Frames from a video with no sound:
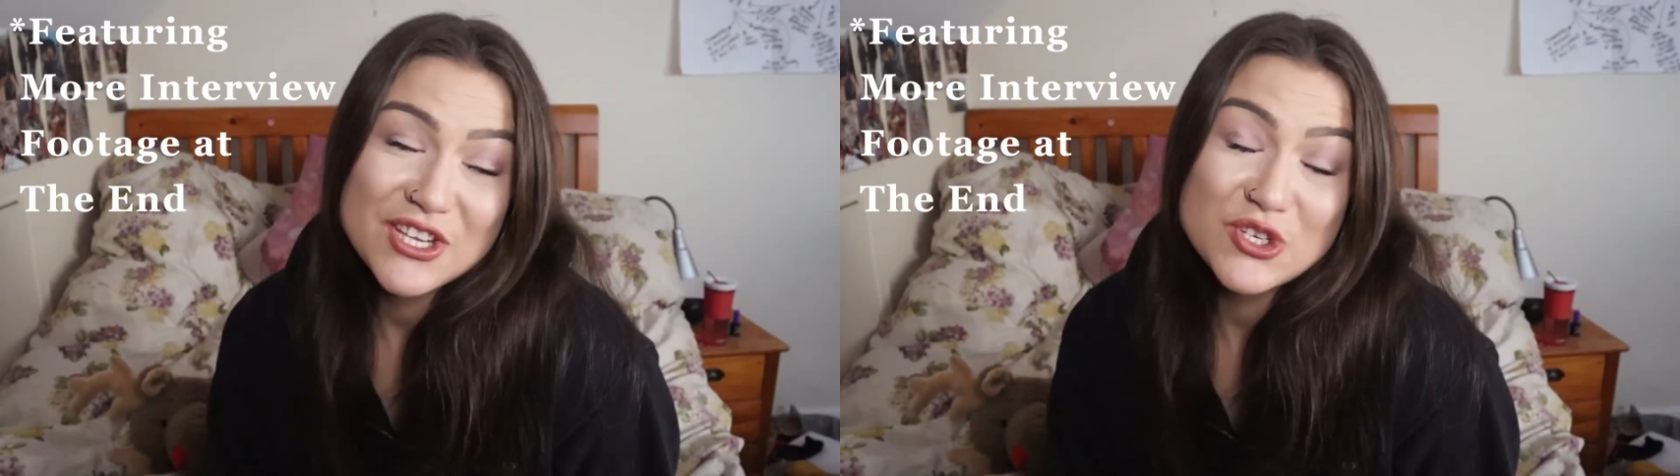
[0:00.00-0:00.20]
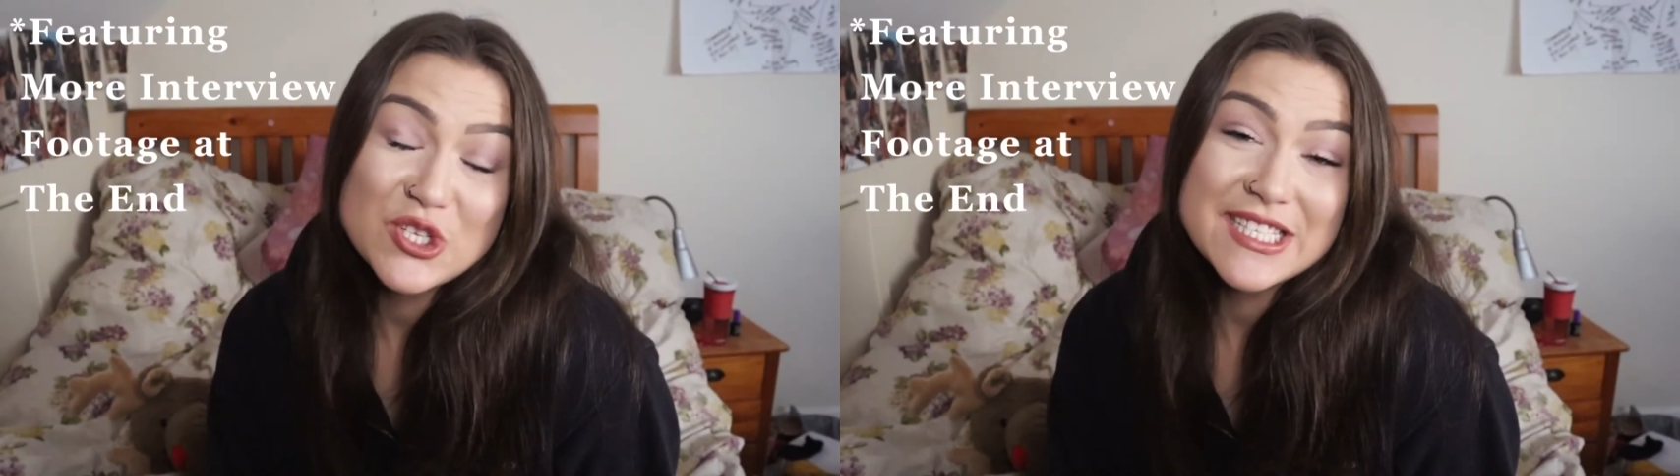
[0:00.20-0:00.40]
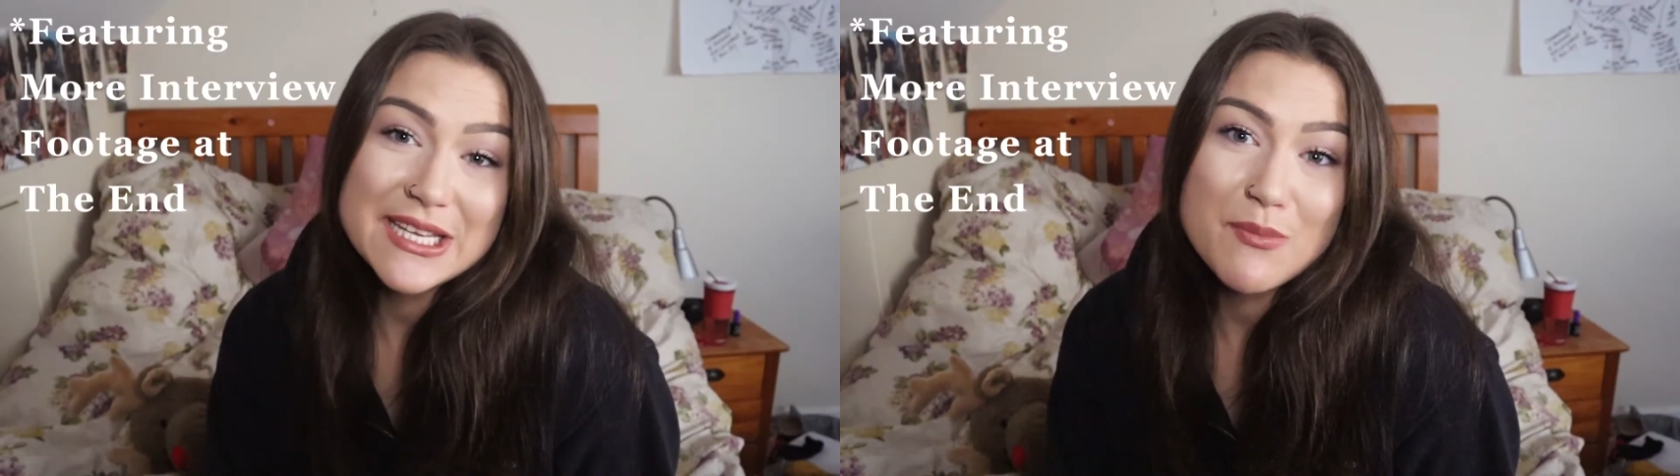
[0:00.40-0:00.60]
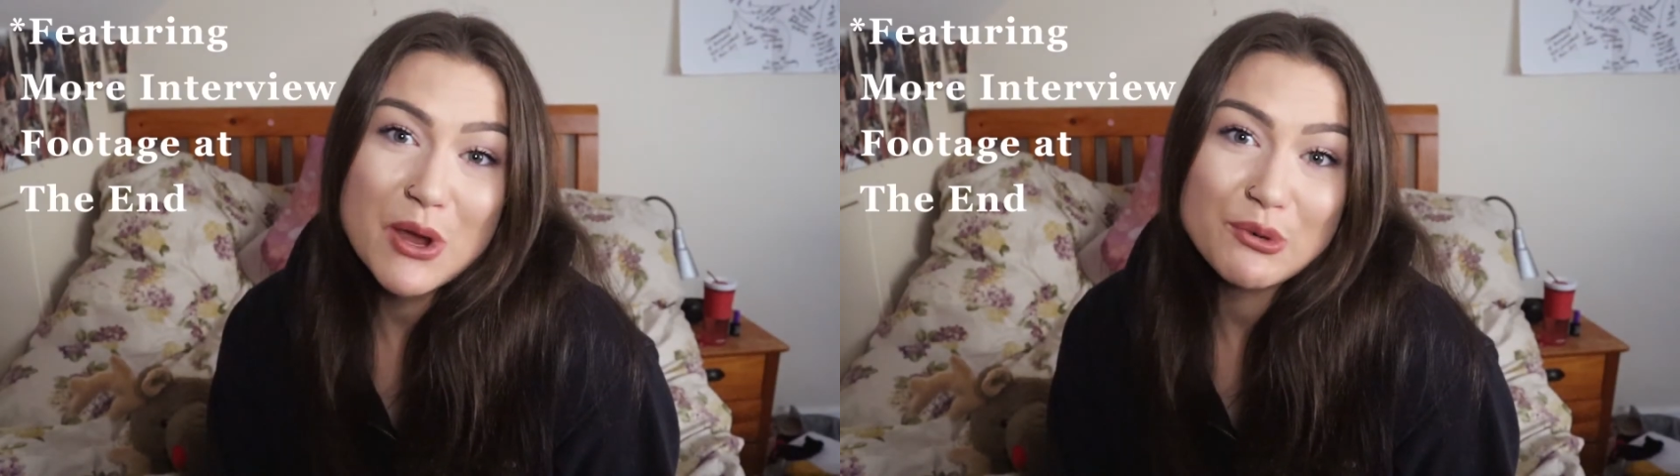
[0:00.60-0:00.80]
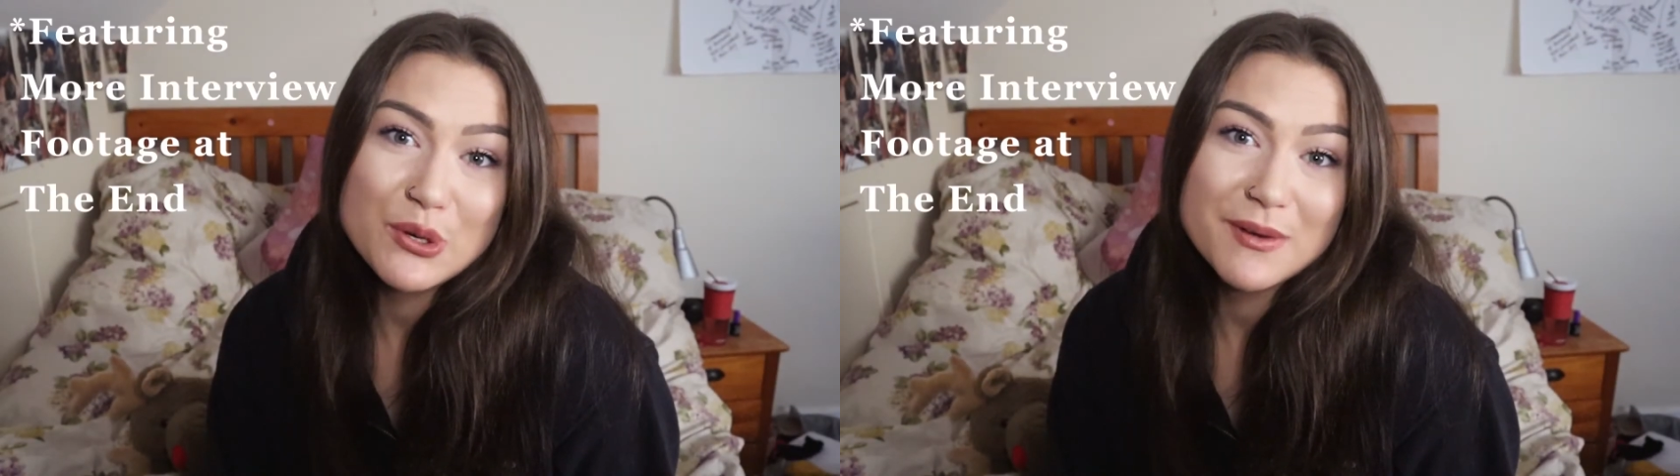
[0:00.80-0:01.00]
You should see my
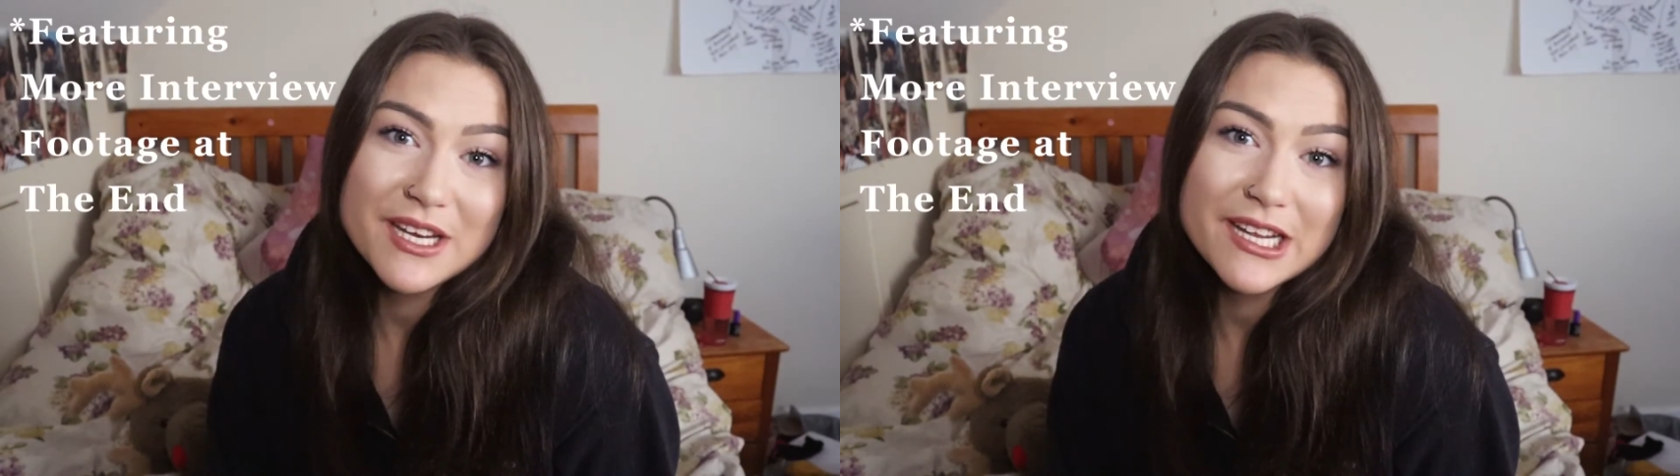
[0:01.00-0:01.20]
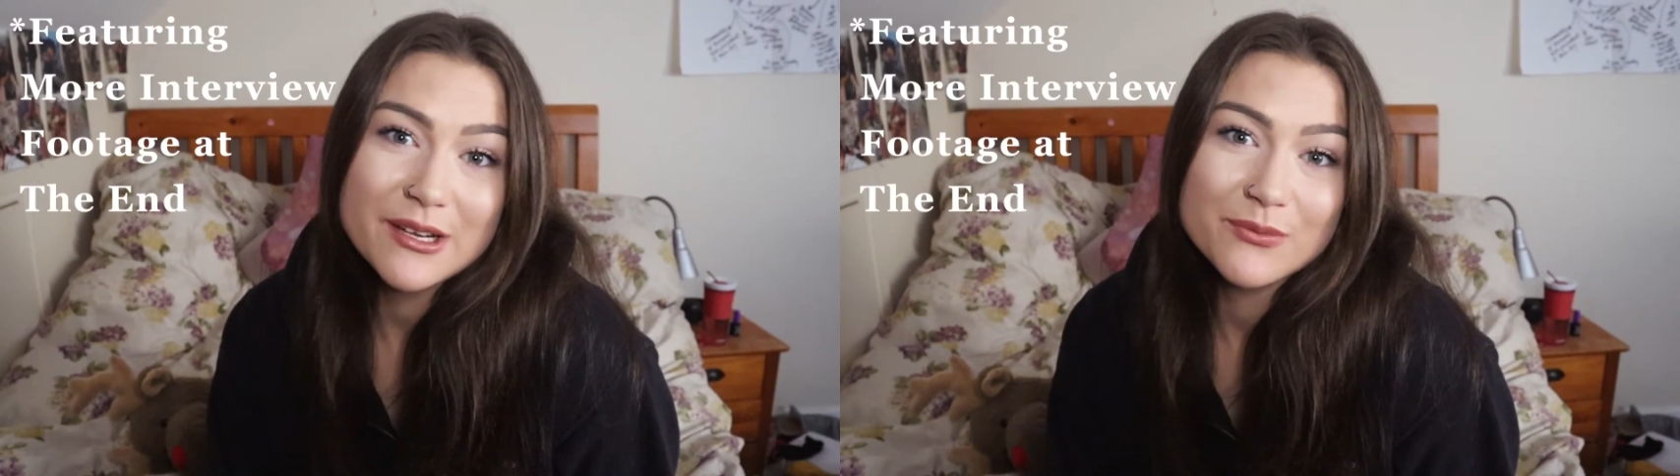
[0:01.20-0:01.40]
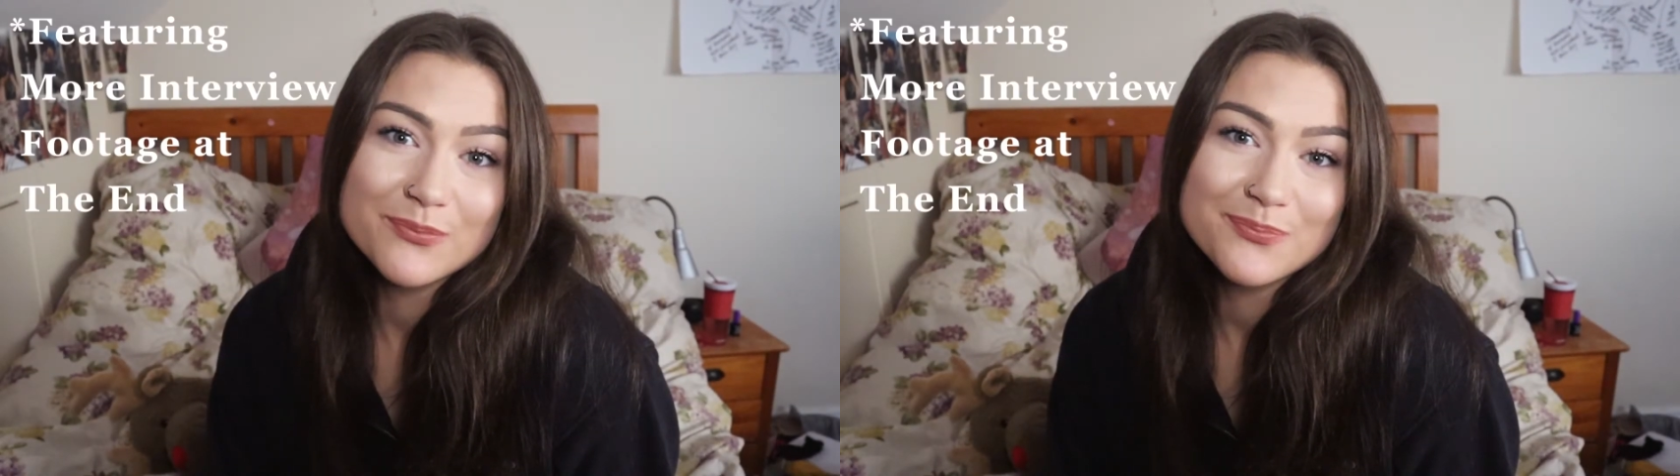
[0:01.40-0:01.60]
room right now.